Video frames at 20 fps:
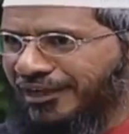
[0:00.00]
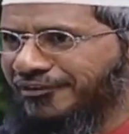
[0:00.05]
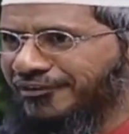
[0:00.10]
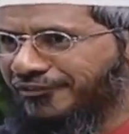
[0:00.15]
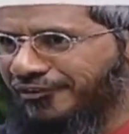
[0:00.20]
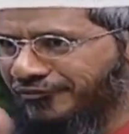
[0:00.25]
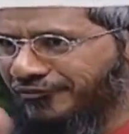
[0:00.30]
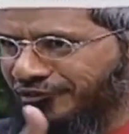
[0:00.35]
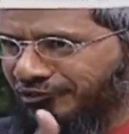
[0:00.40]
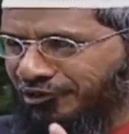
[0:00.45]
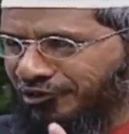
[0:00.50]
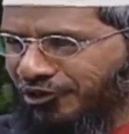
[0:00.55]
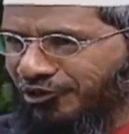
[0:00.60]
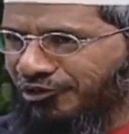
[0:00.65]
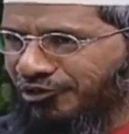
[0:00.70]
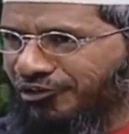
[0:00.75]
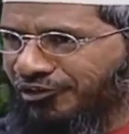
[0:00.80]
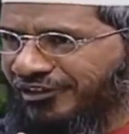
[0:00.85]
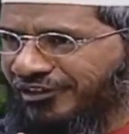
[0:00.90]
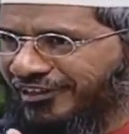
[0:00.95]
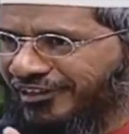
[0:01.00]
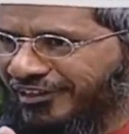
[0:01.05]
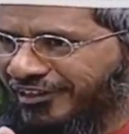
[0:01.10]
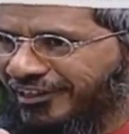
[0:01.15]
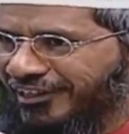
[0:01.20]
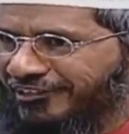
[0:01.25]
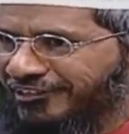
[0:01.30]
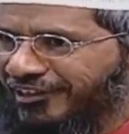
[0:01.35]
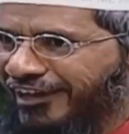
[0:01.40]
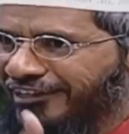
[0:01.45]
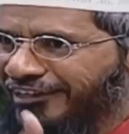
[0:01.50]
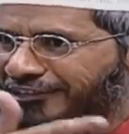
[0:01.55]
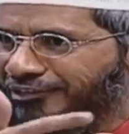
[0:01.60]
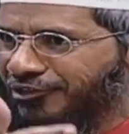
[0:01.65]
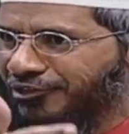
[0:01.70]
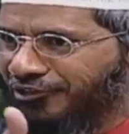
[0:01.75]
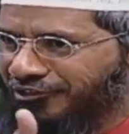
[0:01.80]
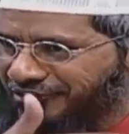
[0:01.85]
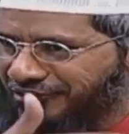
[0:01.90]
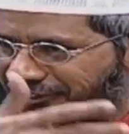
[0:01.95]
and I've given a talk on
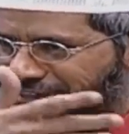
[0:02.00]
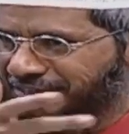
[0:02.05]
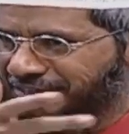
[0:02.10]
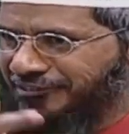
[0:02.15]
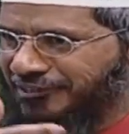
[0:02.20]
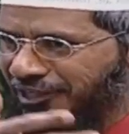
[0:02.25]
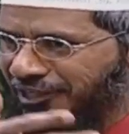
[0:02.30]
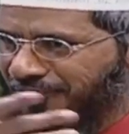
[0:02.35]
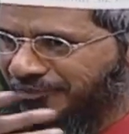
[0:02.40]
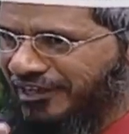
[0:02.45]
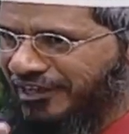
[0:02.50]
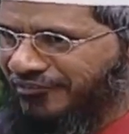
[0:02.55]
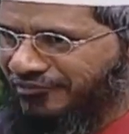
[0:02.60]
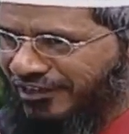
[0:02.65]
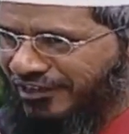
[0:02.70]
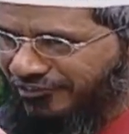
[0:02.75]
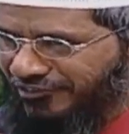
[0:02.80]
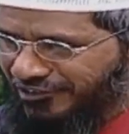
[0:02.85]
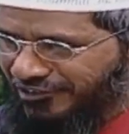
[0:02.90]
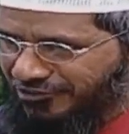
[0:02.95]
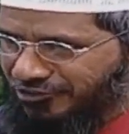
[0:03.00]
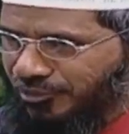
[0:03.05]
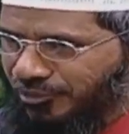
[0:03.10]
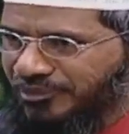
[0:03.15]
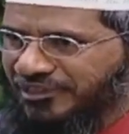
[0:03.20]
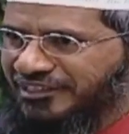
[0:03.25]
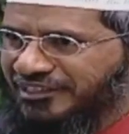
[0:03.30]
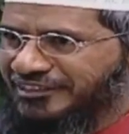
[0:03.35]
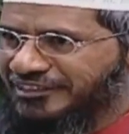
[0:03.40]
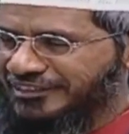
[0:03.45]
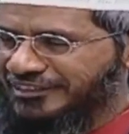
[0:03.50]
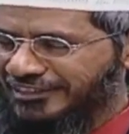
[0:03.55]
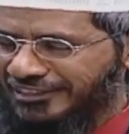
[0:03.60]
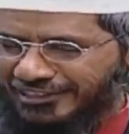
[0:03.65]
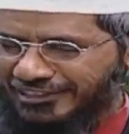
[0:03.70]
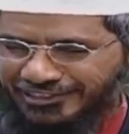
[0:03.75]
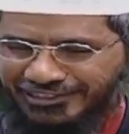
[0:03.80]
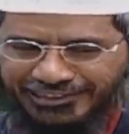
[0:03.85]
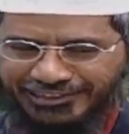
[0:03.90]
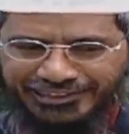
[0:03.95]
dietary laws in Islam, and I've covered this topic in
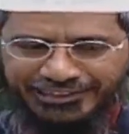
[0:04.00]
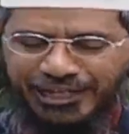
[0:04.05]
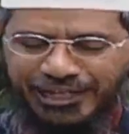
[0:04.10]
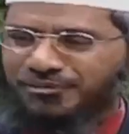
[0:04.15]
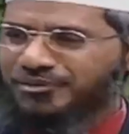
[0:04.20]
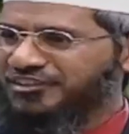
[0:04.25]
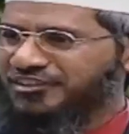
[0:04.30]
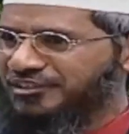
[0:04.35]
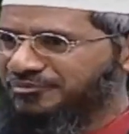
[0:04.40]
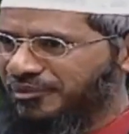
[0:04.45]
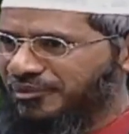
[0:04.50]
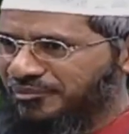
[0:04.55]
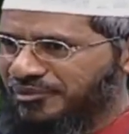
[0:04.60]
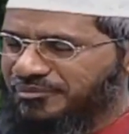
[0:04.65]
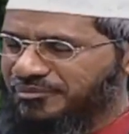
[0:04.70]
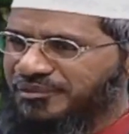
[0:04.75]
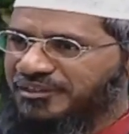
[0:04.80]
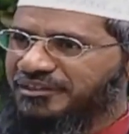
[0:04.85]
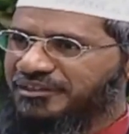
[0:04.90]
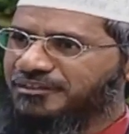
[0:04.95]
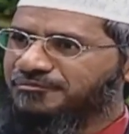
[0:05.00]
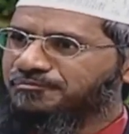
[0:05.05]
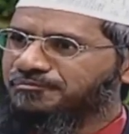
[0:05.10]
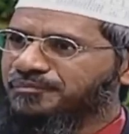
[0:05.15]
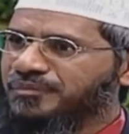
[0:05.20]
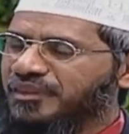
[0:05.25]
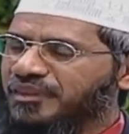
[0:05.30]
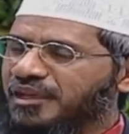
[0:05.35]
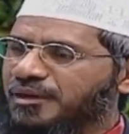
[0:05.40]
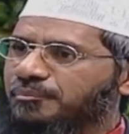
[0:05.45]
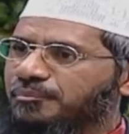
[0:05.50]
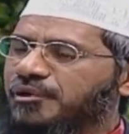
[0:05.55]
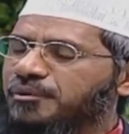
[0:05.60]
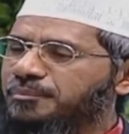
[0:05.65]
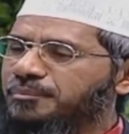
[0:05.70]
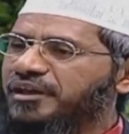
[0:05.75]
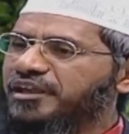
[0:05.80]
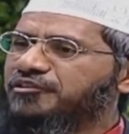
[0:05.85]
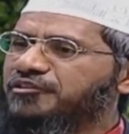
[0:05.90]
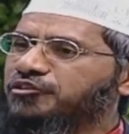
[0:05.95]
detail. Time doesn't permit me here.
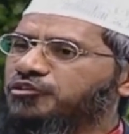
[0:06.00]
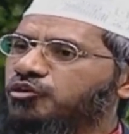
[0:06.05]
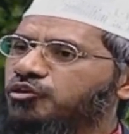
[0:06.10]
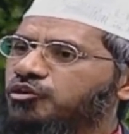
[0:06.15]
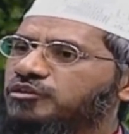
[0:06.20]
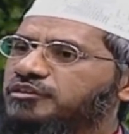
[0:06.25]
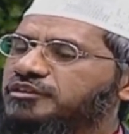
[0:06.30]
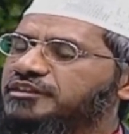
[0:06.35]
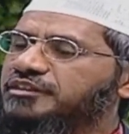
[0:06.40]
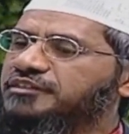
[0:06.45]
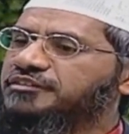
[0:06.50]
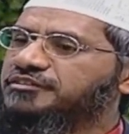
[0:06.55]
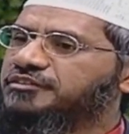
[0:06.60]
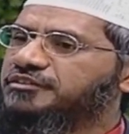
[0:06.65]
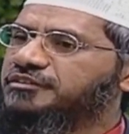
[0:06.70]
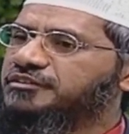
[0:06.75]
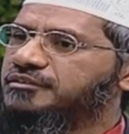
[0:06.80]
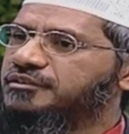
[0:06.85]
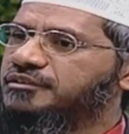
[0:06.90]
But based on all these